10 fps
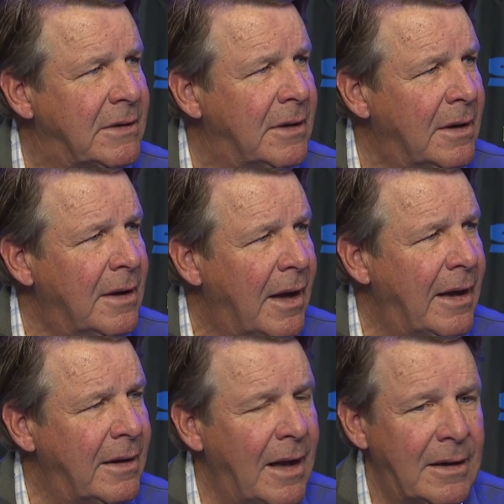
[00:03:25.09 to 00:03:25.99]
and,
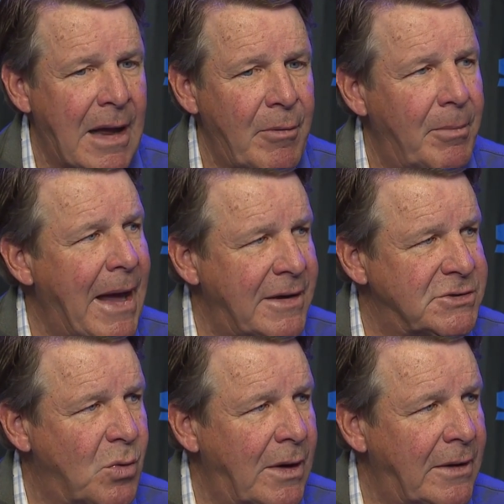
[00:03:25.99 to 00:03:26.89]
and, and come about
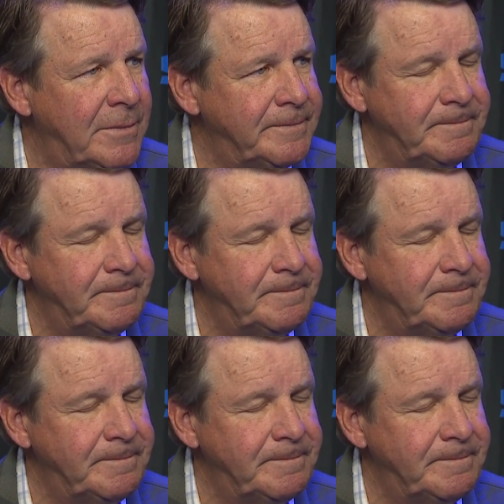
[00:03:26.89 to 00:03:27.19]
as well.